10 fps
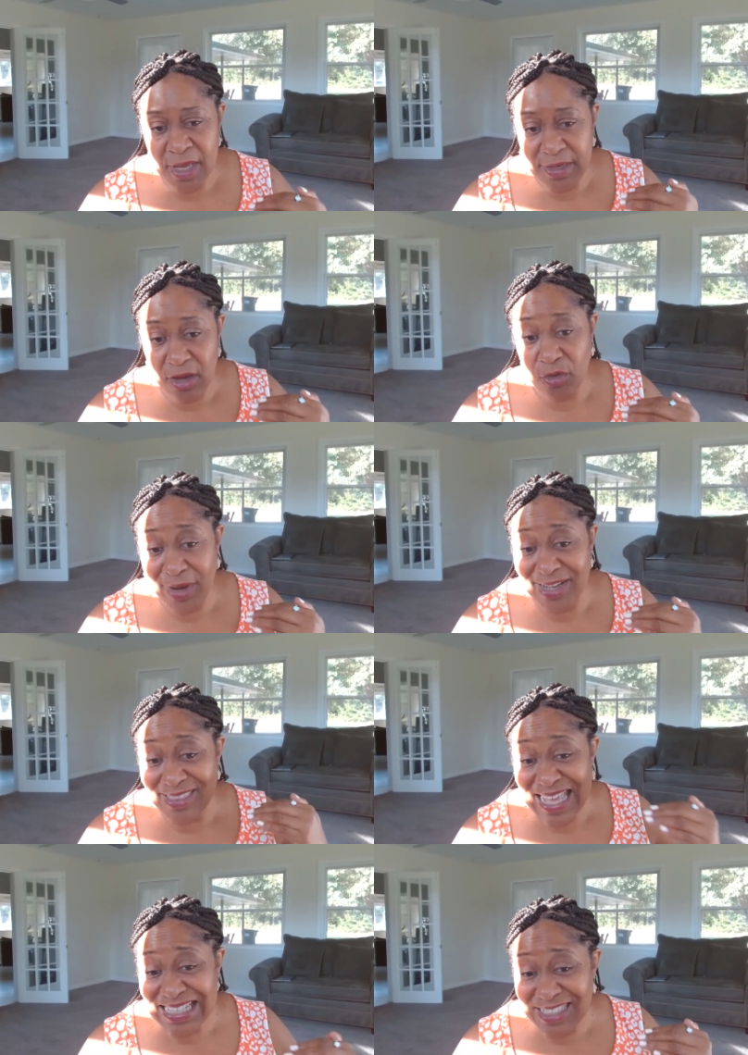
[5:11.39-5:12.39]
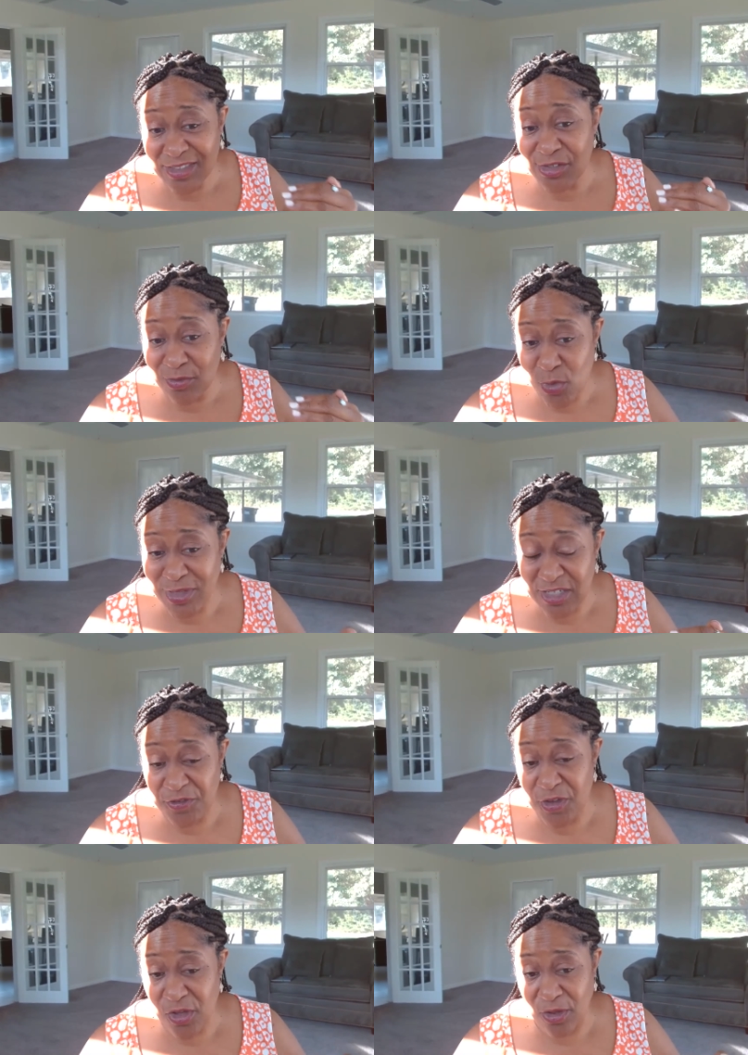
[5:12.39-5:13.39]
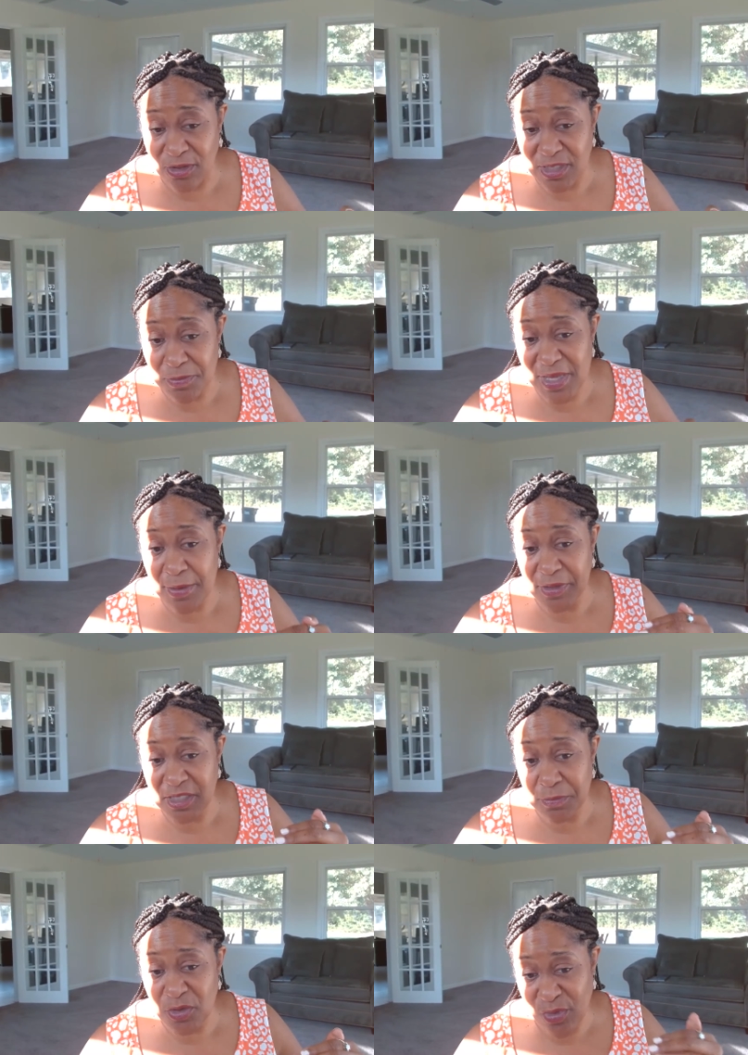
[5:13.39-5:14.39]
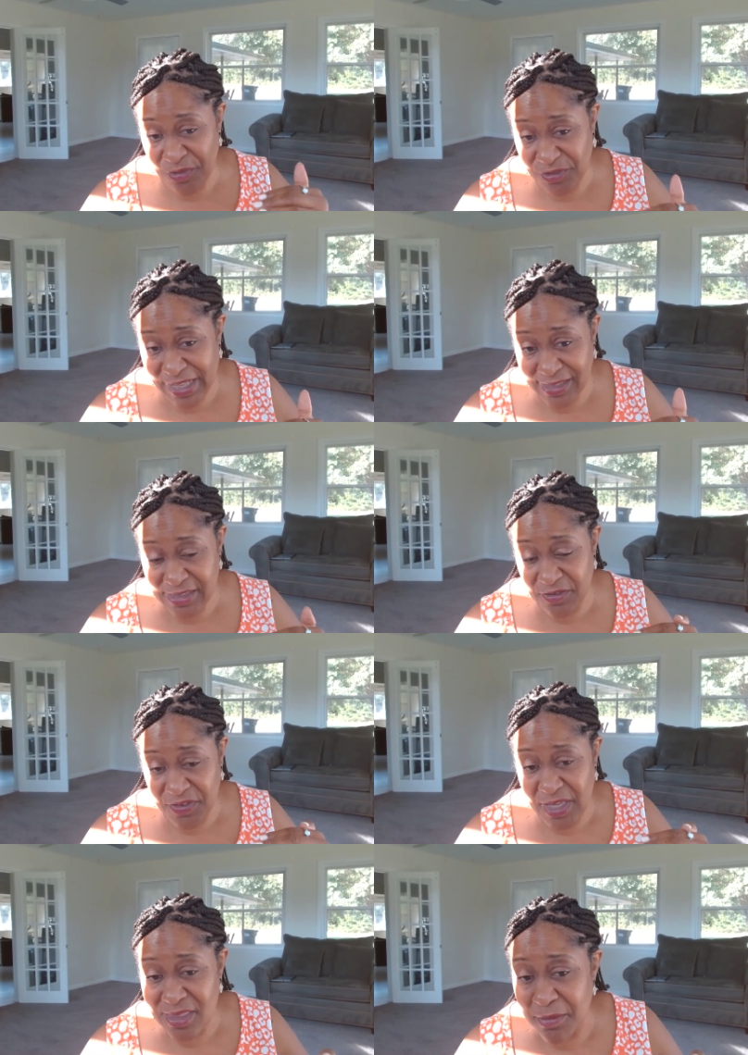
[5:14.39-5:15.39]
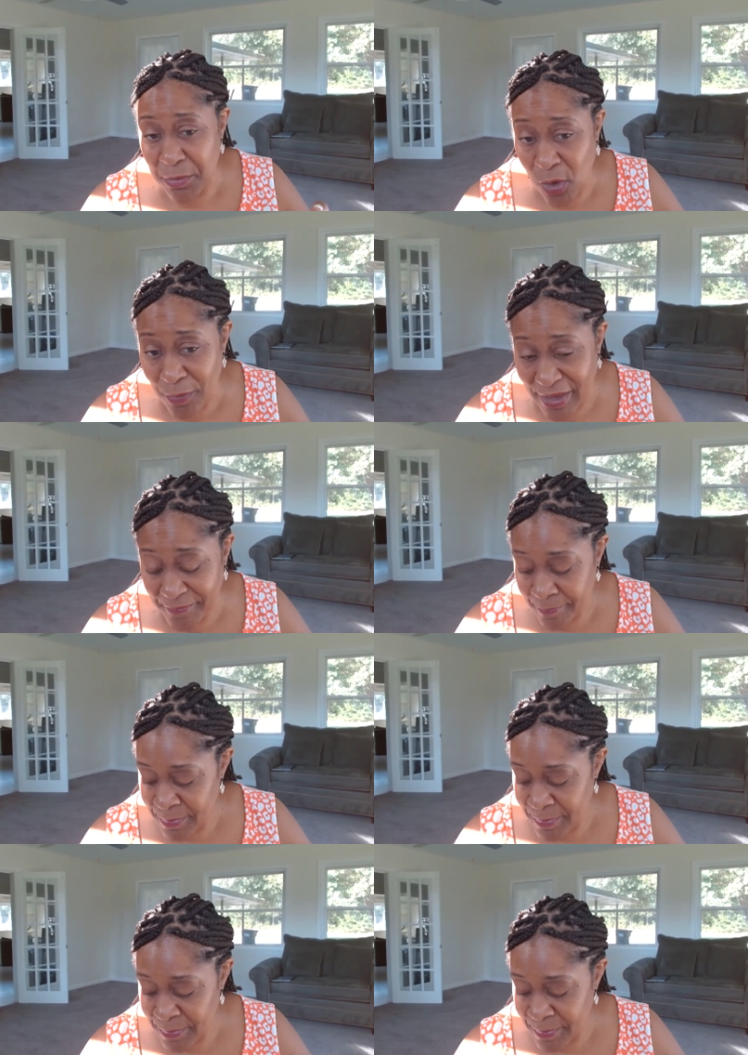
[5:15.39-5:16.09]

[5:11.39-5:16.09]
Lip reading: Now, granted, that's a little more difficult to be able to be reflective in the moment.